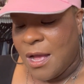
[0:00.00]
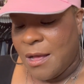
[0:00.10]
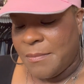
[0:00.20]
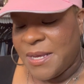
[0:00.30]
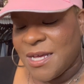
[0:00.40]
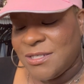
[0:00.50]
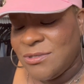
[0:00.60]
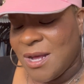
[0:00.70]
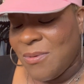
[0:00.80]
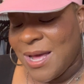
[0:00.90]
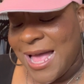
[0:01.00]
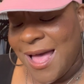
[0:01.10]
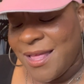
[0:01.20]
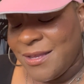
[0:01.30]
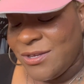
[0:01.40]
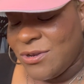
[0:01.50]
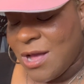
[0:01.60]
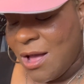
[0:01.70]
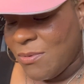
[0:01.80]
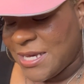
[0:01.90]
because you know what? I
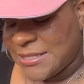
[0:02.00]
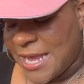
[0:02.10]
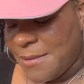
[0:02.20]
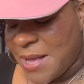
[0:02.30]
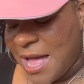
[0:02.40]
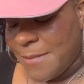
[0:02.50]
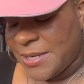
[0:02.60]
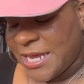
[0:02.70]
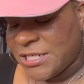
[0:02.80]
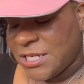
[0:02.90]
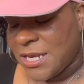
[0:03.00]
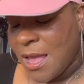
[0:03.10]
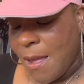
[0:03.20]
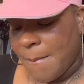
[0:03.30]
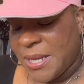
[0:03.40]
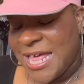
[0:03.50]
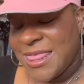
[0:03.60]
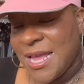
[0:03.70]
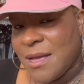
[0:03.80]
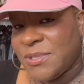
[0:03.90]
always say I'm combination, but I
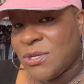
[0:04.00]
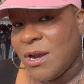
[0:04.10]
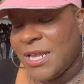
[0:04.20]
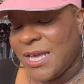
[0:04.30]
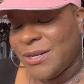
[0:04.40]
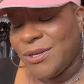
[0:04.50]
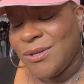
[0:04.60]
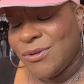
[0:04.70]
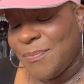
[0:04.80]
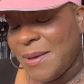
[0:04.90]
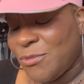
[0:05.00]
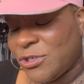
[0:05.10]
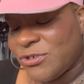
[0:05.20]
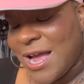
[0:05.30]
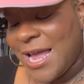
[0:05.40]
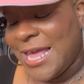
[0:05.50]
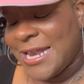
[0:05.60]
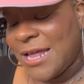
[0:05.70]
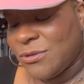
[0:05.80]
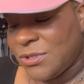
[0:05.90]
think I'm starting to get a little bit more dry, and
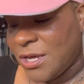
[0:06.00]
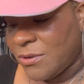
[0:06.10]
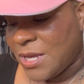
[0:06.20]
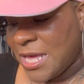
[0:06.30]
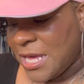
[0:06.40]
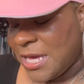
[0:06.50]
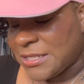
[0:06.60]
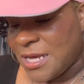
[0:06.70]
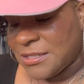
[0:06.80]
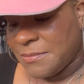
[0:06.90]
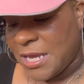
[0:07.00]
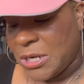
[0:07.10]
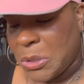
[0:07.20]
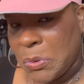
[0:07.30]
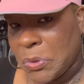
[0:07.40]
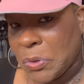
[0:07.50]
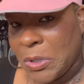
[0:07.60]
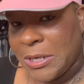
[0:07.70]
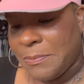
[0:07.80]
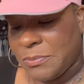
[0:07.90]
I don't know. It's because I'm getting older,
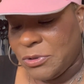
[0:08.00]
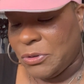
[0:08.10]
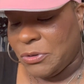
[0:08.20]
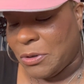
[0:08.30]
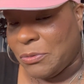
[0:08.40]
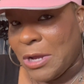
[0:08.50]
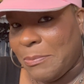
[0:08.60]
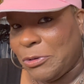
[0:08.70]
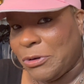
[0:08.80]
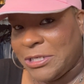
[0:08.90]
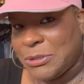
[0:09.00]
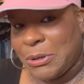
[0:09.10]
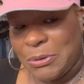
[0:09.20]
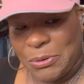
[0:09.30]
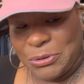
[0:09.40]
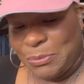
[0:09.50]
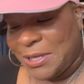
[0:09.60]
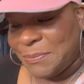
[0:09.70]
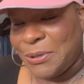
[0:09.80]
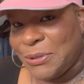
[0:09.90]
and I'm going to start going through
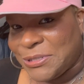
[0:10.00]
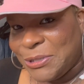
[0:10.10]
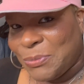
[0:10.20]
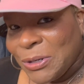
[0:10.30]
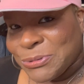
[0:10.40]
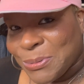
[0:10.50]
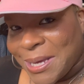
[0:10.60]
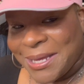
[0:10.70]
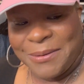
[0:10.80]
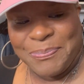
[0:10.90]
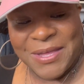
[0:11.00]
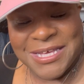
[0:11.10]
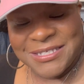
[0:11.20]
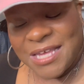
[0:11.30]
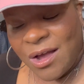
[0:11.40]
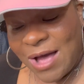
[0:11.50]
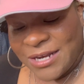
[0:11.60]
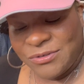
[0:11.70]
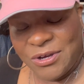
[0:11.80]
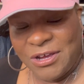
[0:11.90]
menopause in the worst way. So I
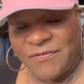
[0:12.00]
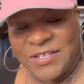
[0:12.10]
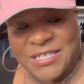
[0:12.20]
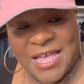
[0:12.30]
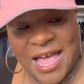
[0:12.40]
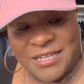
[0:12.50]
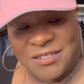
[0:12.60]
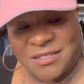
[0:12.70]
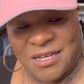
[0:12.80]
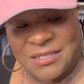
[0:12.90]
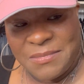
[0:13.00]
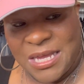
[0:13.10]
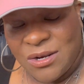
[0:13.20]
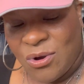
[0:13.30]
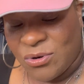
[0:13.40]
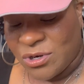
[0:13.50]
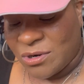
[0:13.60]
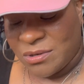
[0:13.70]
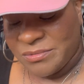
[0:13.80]
don't know if it's that, just because I'm getting older.